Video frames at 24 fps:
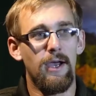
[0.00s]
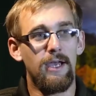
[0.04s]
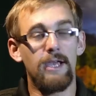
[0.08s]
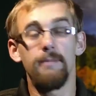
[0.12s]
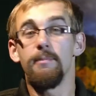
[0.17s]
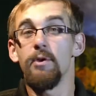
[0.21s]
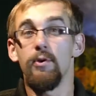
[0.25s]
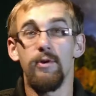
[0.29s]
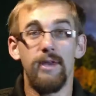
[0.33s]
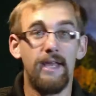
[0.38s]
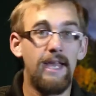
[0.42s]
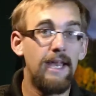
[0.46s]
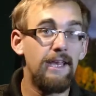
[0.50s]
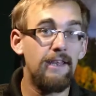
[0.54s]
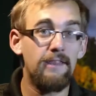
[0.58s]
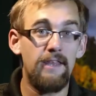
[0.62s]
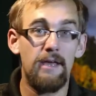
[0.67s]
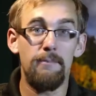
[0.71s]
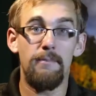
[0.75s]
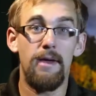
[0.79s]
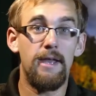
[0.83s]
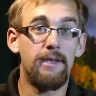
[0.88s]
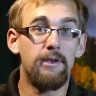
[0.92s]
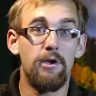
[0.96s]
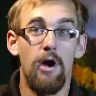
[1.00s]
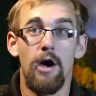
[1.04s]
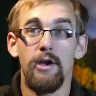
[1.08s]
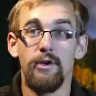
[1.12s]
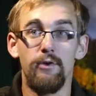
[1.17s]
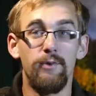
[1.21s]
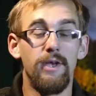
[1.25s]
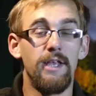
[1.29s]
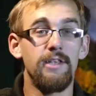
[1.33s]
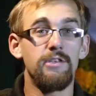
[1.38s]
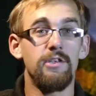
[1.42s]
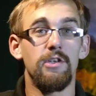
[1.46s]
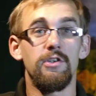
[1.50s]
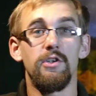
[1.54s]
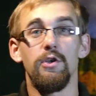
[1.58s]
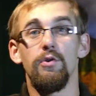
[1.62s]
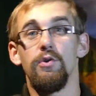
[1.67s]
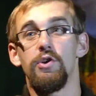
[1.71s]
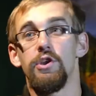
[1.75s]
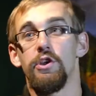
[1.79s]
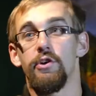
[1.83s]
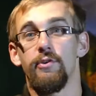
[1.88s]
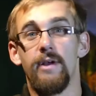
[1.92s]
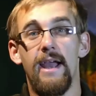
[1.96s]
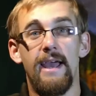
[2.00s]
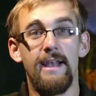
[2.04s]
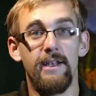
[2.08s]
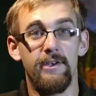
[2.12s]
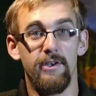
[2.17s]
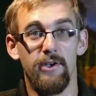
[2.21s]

communicating them had gone to an institution or had